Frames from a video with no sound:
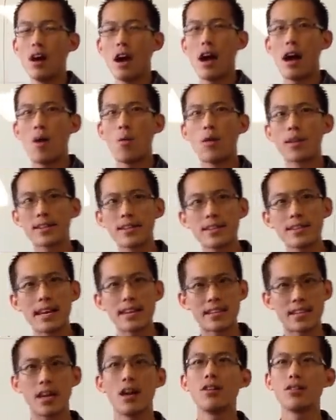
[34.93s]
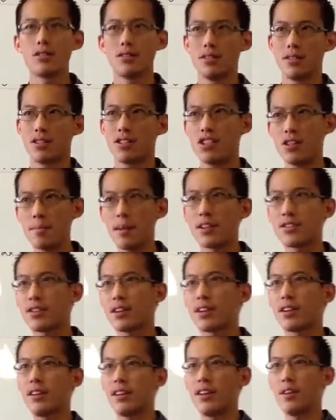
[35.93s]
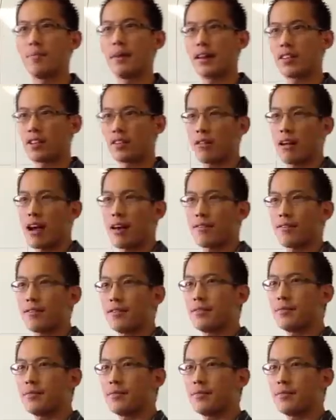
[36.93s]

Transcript: uh, what does that tell you geometrically about the graph?